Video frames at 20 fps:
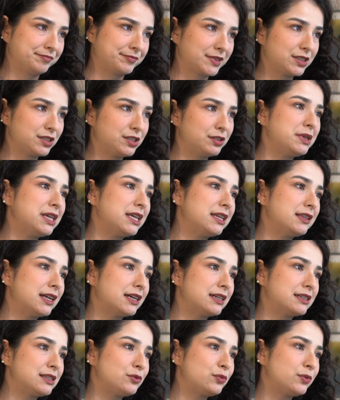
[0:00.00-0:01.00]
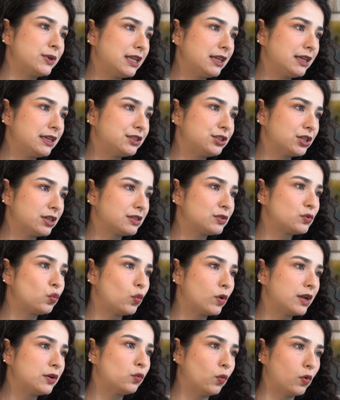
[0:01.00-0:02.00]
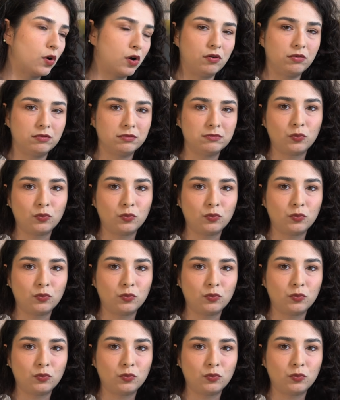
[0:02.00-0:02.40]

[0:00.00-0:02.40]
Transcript: to me, there's really just one wall